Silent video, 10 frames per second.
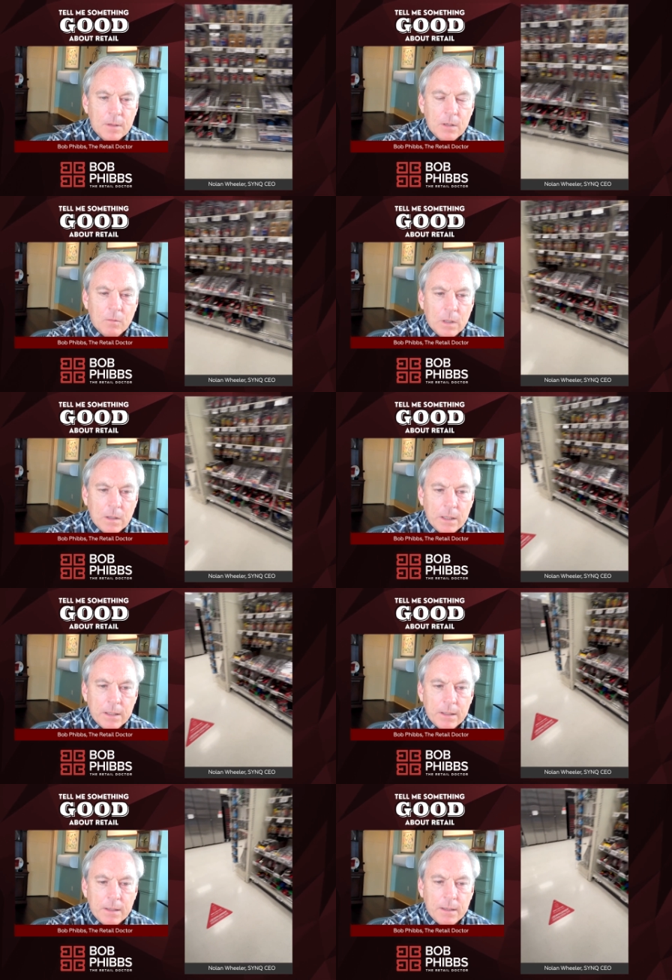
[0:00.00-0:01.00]
Well,
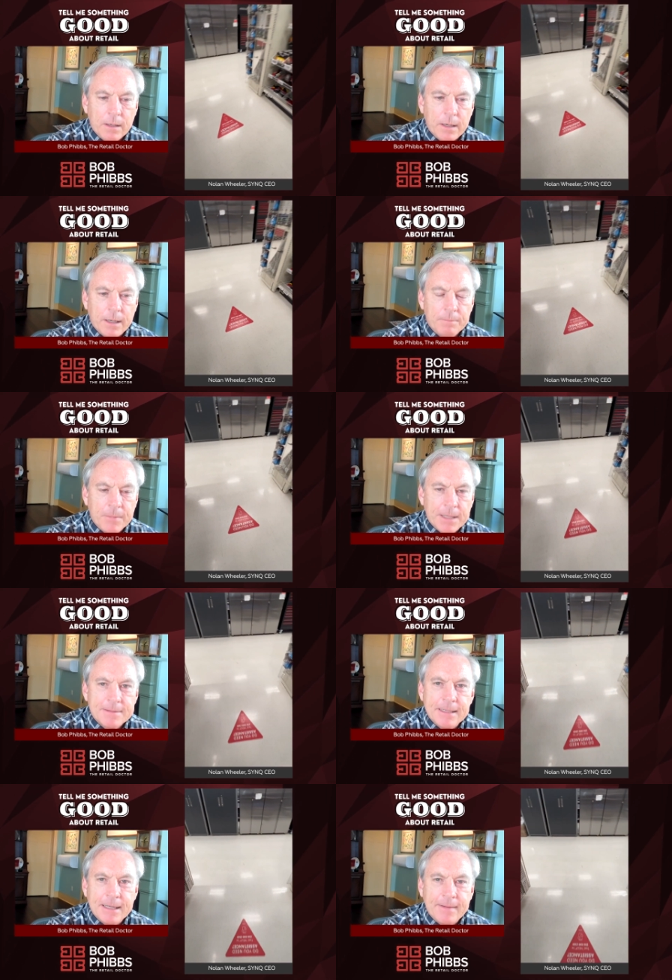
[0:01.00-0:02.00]
and I'm not
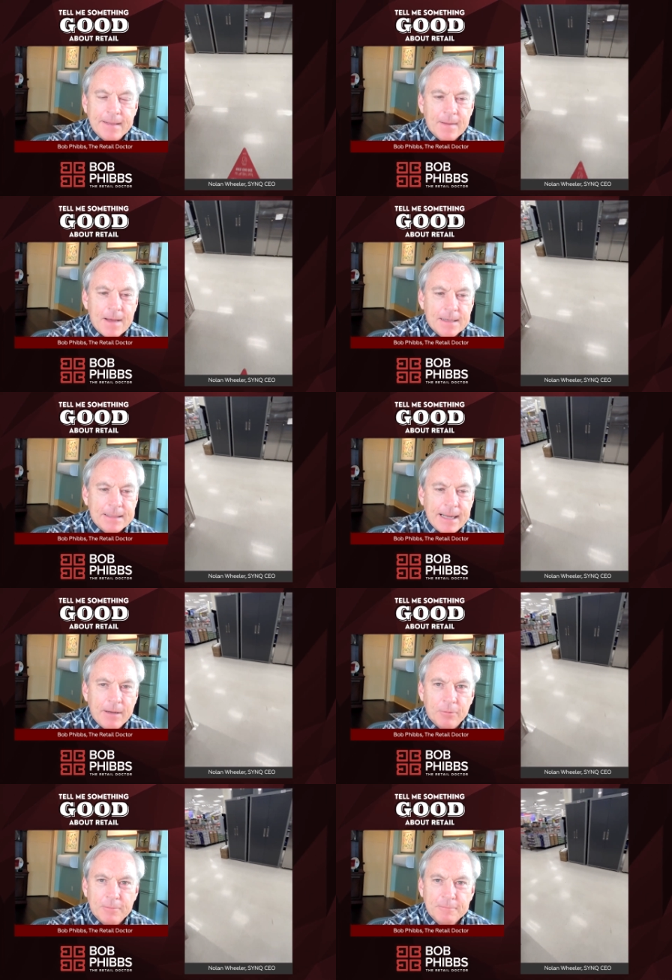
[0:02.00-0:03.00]
seeing anything locked
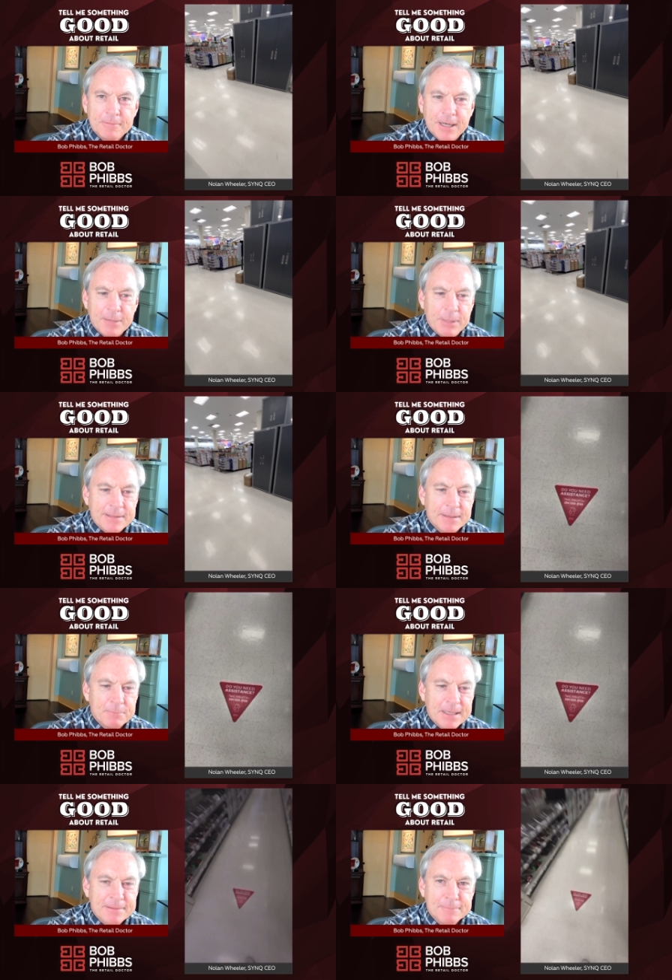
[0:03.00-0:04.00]
down. Did I miss
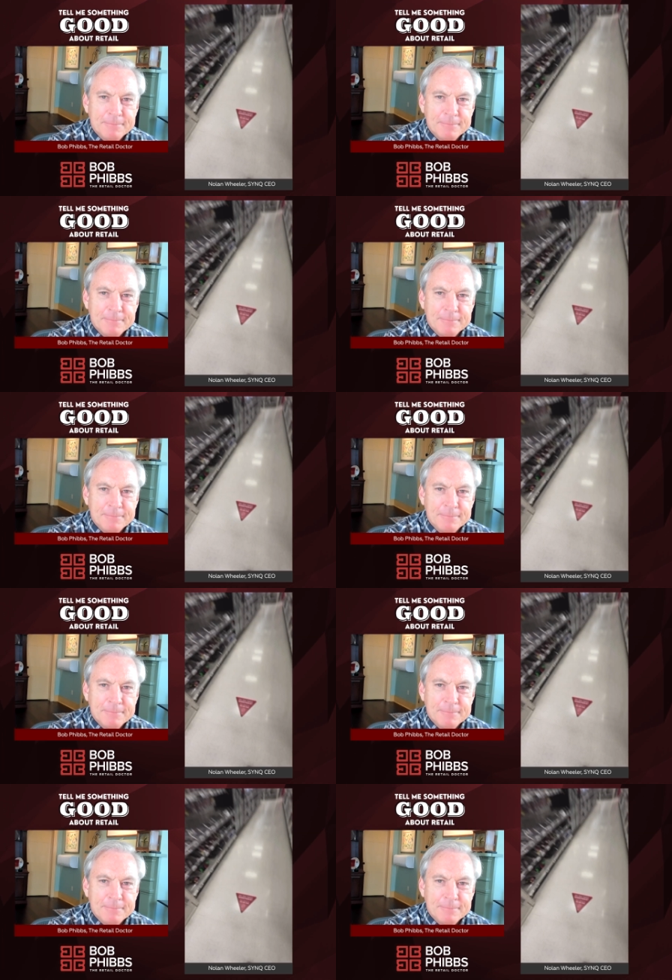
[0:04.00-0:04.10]
something?